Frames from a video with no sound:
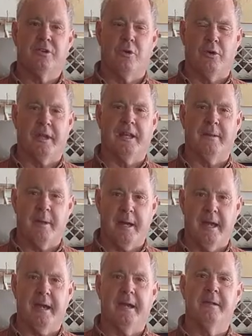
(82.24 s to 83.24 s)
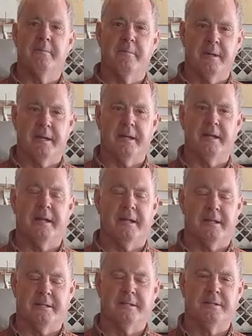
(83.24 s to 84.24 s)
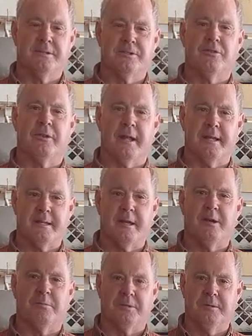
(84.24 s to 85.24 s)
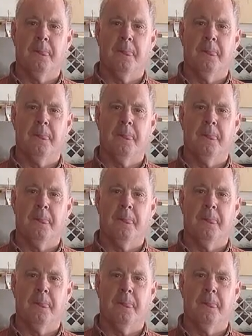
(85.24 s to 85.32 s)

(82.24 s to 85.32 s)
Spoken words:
totally eliminated it, but it certainly has helped.